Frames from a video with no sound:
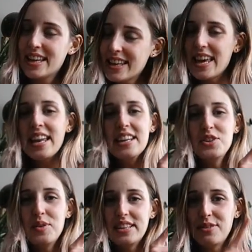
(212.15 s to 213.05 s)
can I
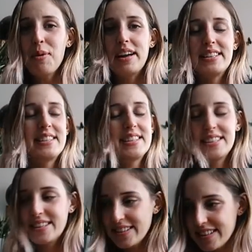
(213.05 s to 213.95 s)
do it twice?
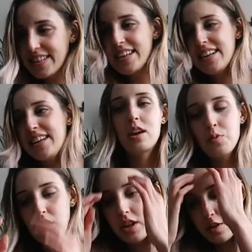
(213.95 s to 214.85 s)

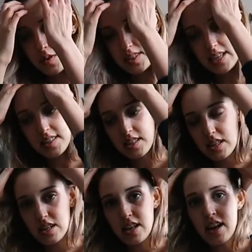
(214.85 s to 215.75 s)
I'm really nervous. I
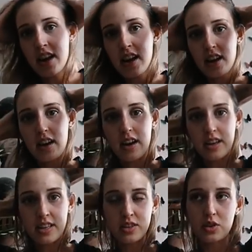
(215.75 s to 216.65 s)
still
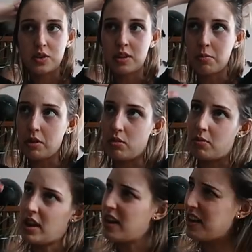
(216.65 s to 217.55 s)
need to do something with
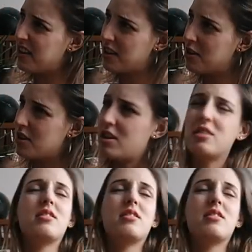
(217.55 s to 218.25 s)
my hair.